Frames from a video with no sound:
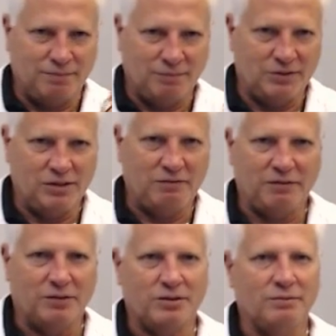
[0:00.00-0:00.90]
Z
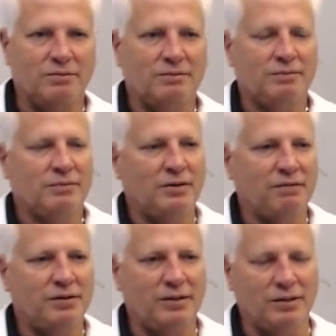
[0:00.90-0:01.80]
function
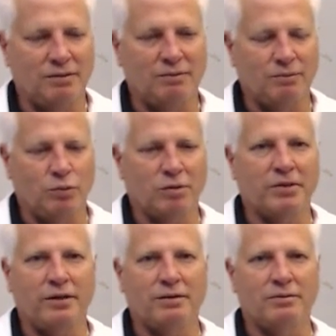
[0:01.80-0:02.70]
of the
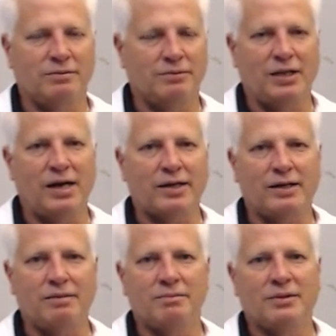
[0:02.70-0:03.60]
worm gear would lock
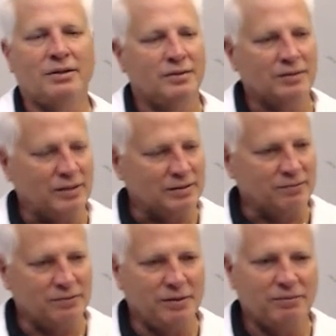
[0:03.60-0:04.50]
up. Got some
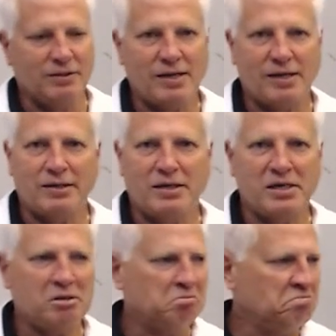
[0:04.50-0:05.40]
3-in-1 down in
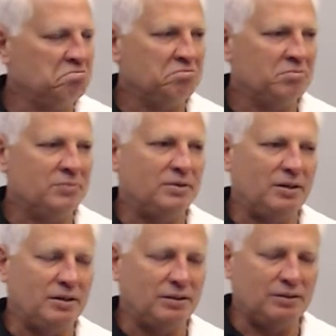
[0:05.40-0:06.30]
there.
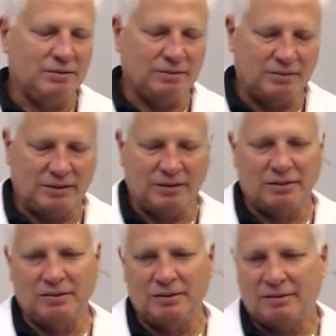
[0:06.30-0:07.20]

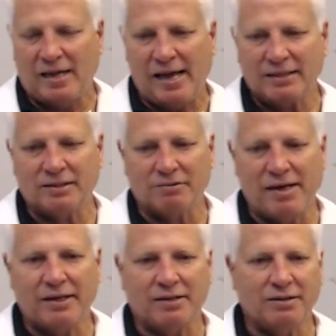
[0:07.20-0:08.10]
It's acted
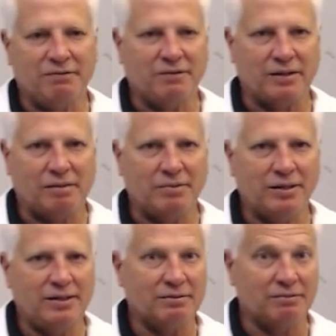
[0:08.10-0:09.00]
erratically for a couple of
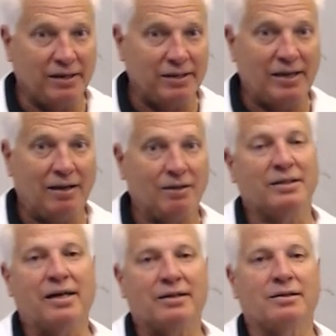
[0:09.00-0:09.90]
days, and right now
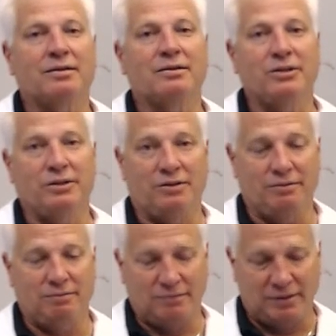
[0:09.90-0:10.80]
it's acting good,
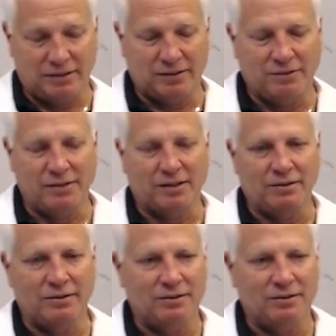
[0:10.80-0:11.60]
acting correctly.